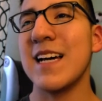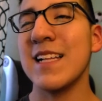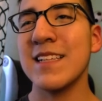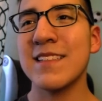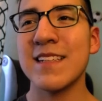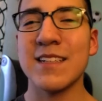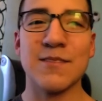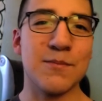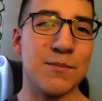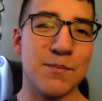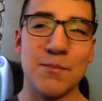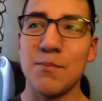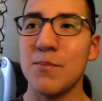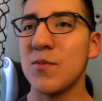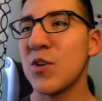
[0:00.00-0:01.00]
At least like
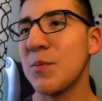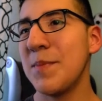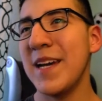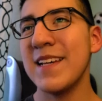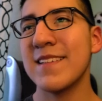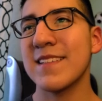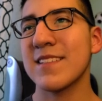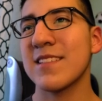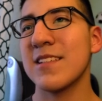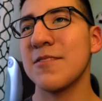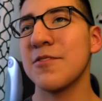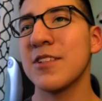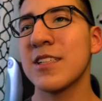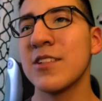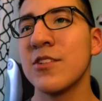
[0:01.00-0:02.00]
the basic stuff
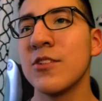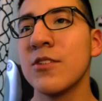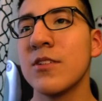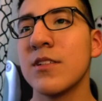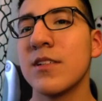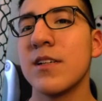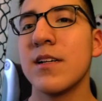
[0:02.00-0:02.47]
you can do.